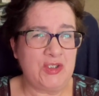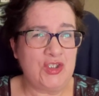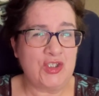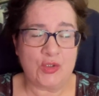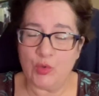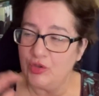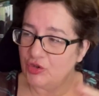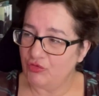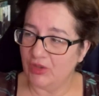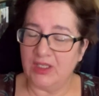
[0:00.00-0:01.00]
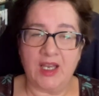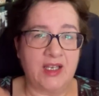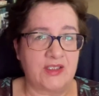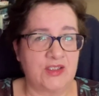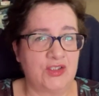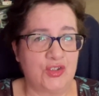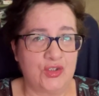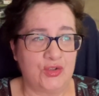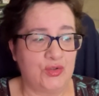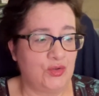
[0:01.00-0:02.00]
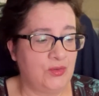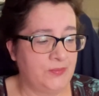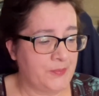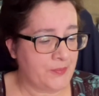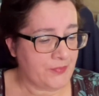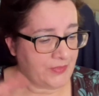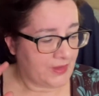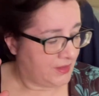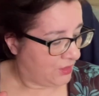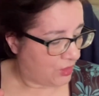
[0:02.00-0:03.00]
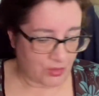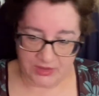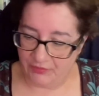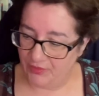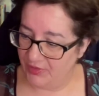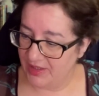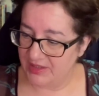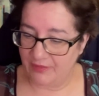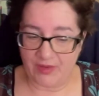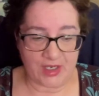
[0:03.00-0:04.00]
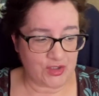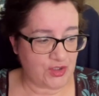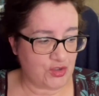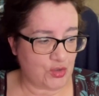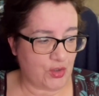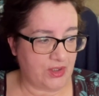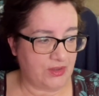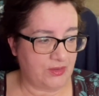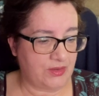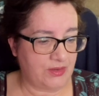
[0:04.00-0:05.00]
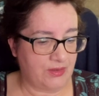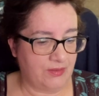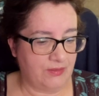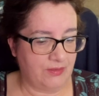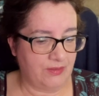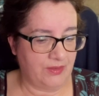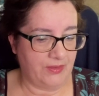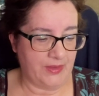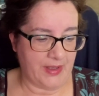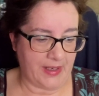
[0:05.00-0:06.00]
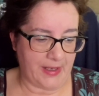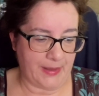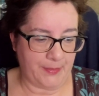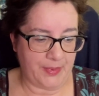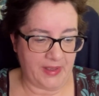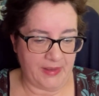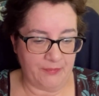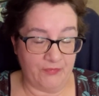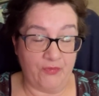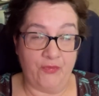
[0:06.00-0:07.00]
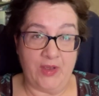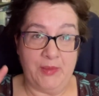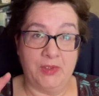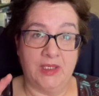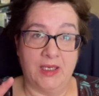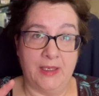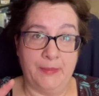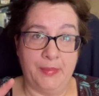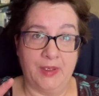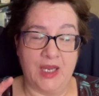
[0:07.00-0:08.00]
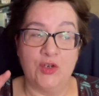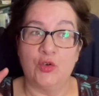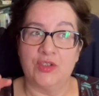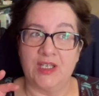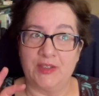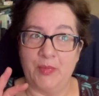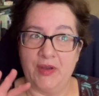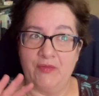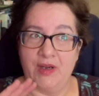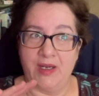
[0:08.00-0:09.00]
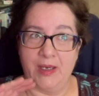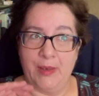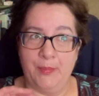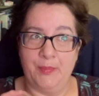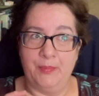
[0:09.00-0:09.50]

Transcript: you just want to relax and do all different things. I've actually joined the app, Fable app. I know it's had a bit of a